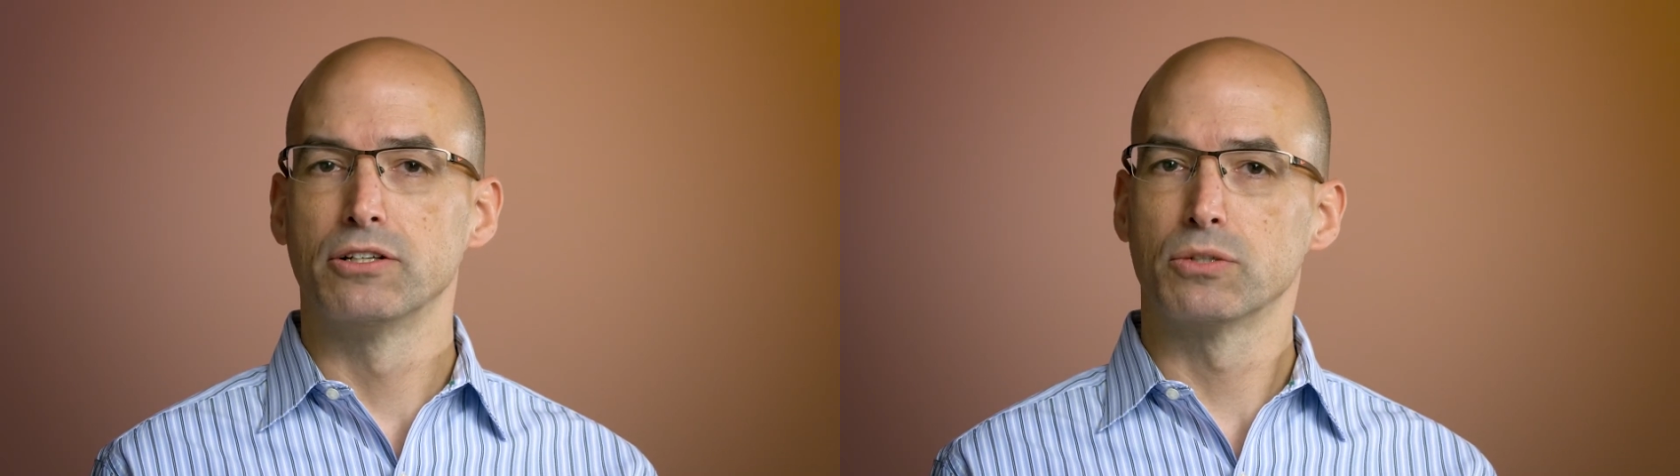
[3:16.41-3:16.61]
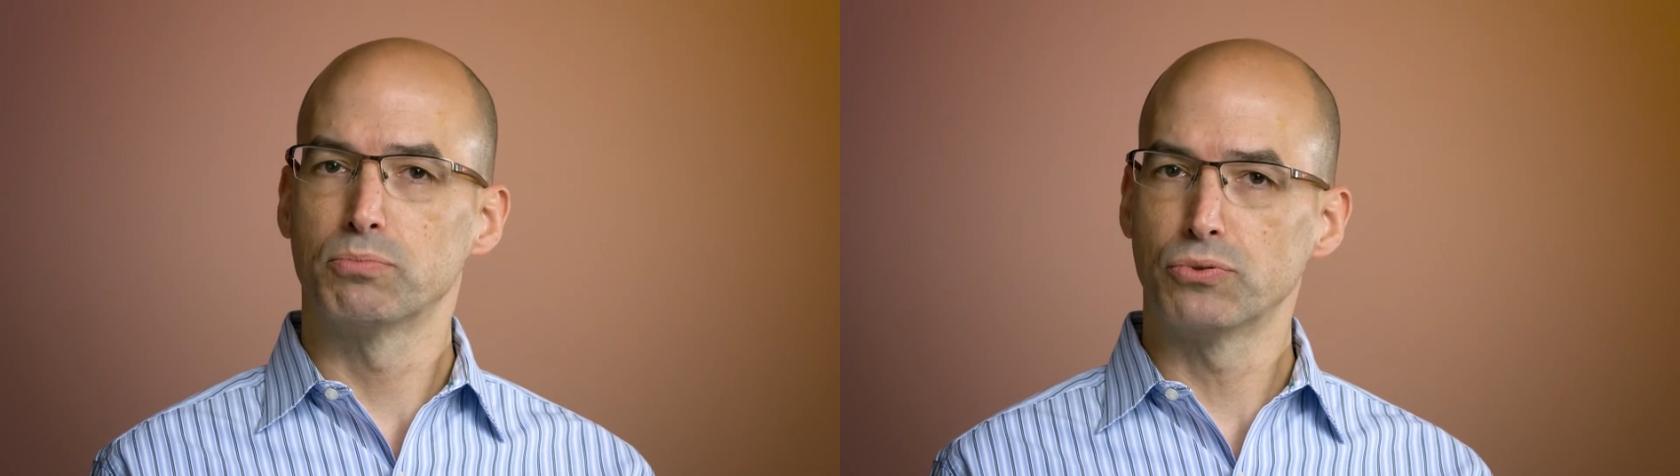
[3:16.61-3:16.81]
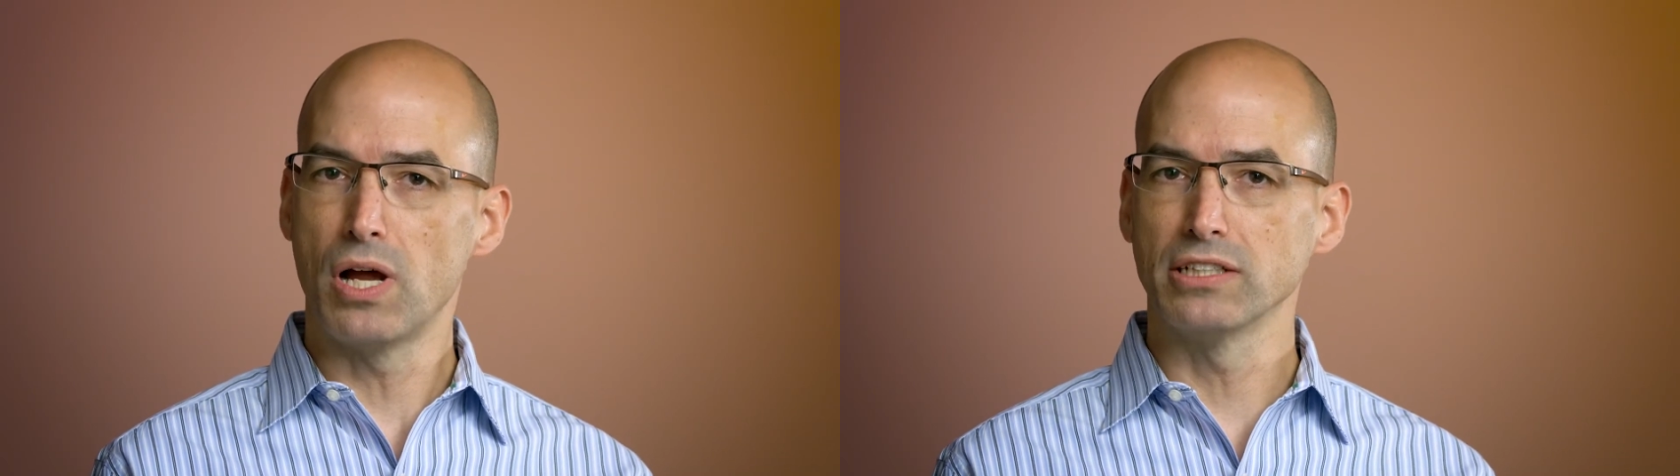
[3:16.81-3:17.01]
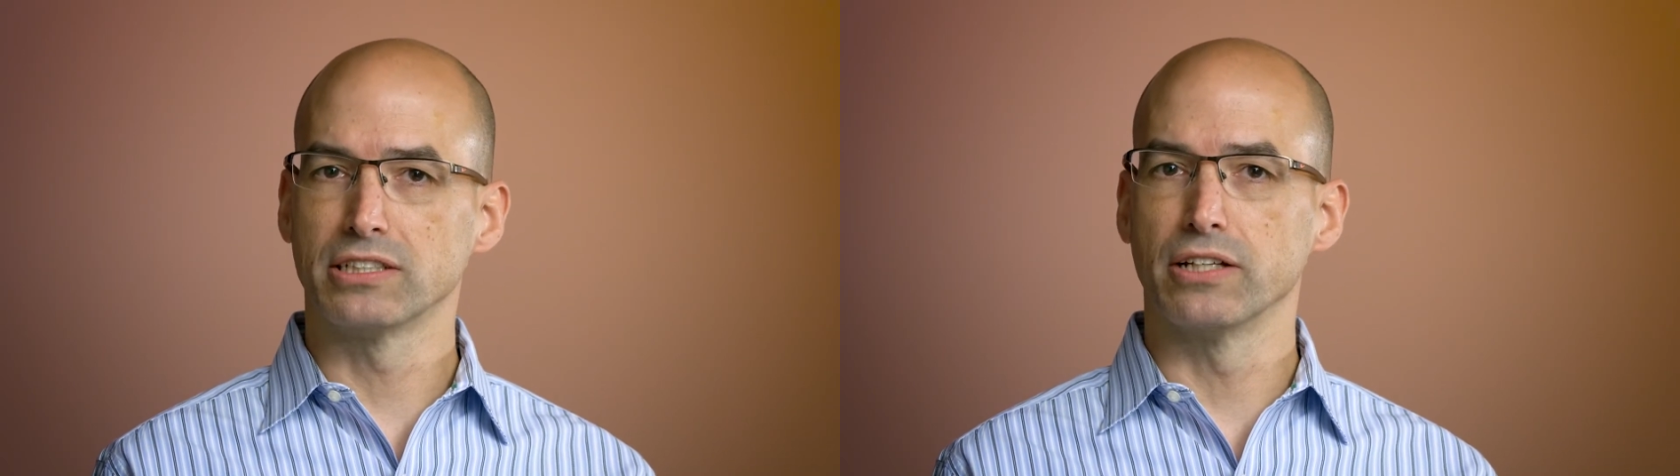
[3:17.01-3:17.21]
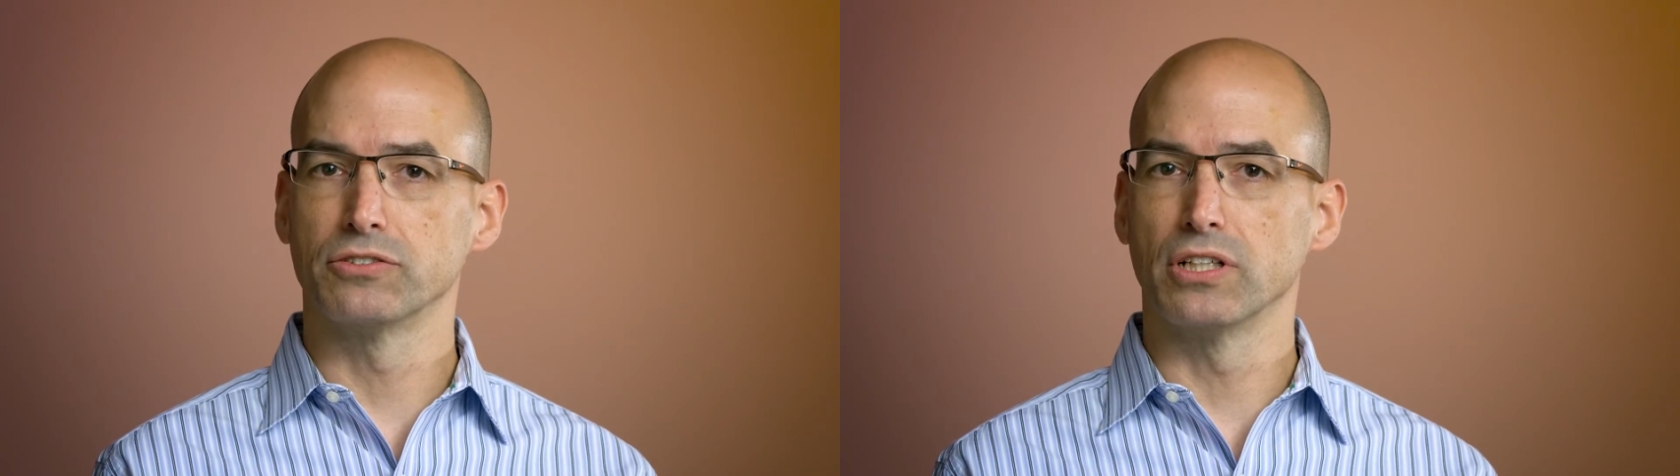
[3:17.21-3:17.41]
to
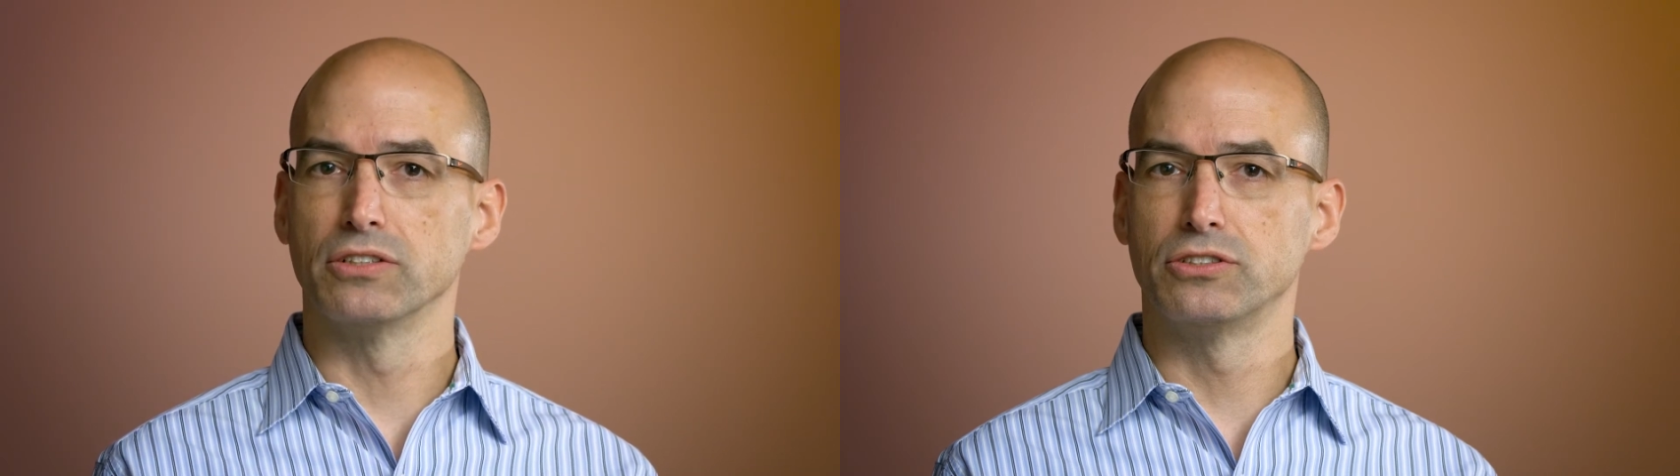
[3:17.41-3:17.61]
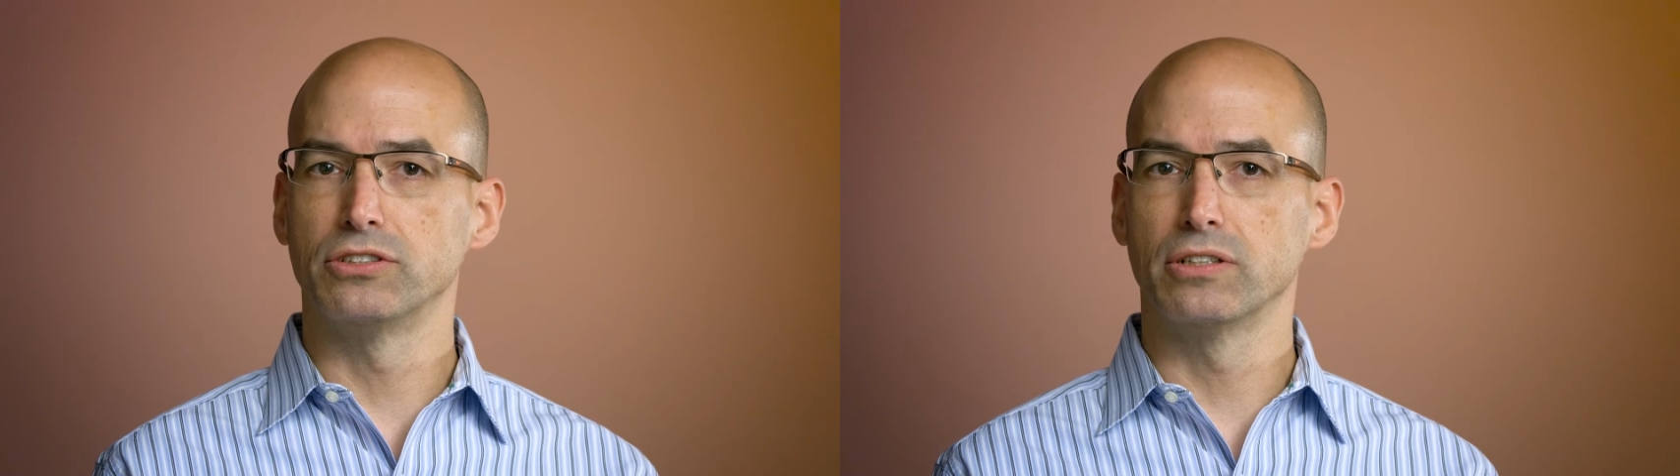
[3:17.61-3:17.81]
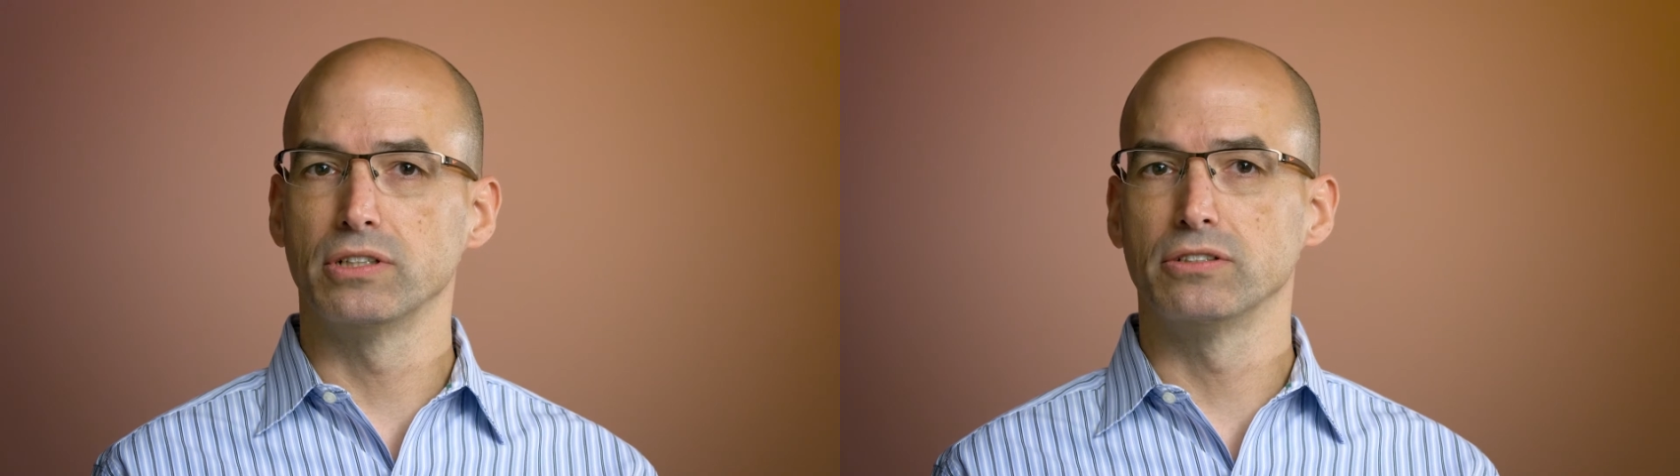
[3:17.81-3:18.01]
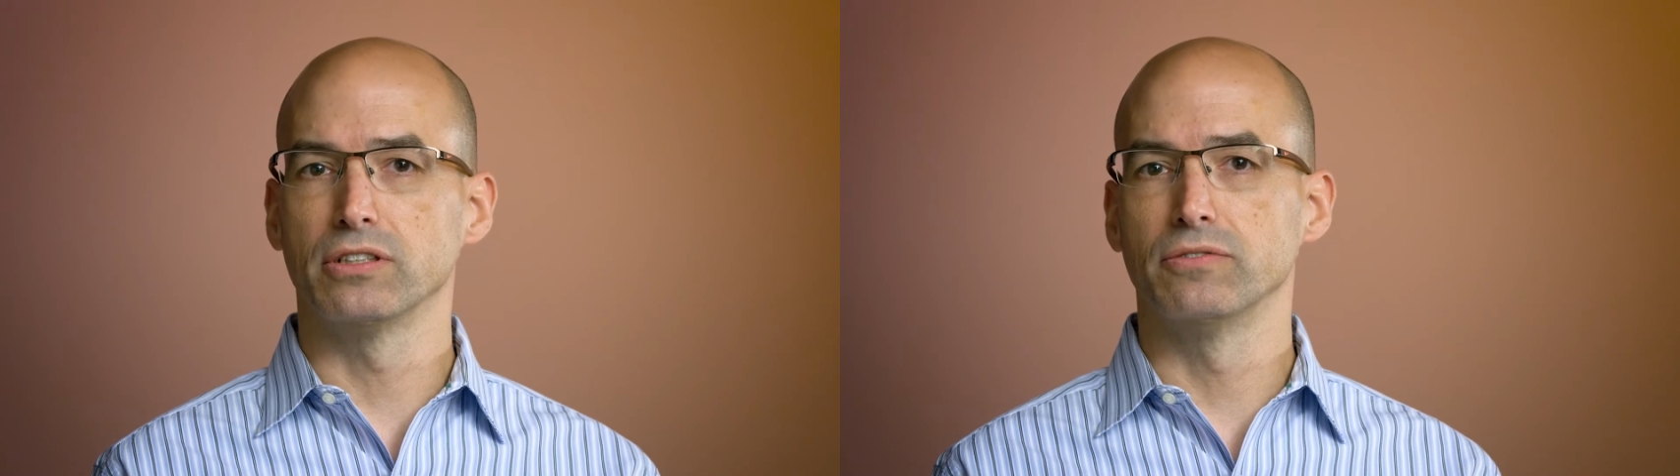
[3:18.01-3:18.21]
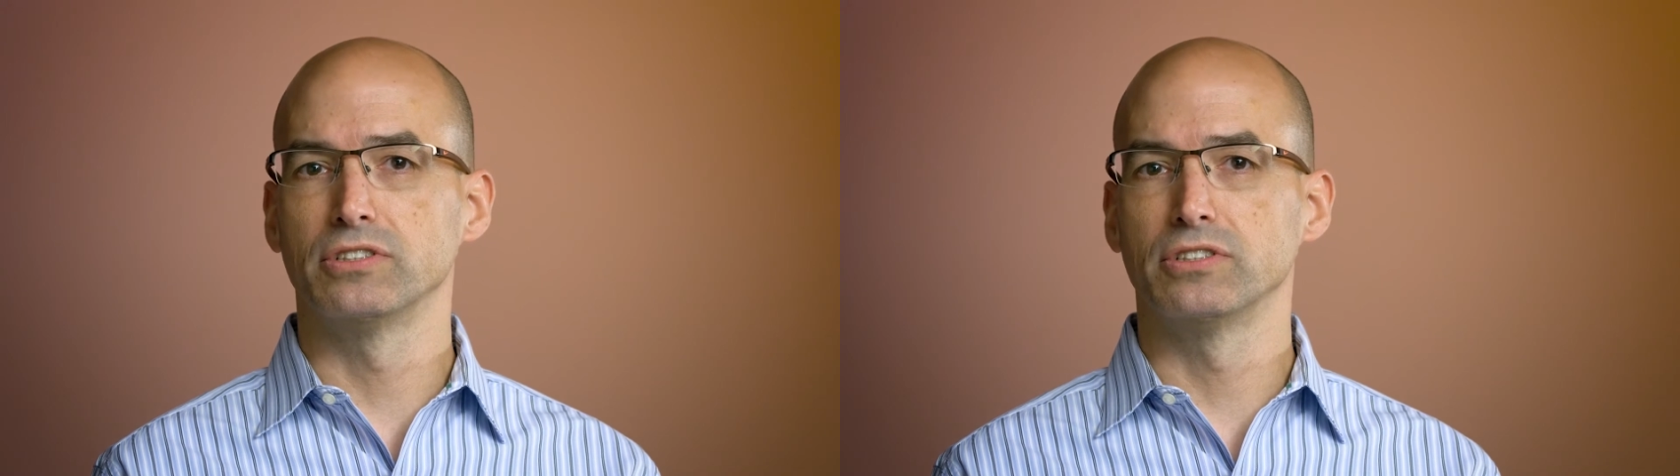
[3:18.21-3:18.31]
process a series of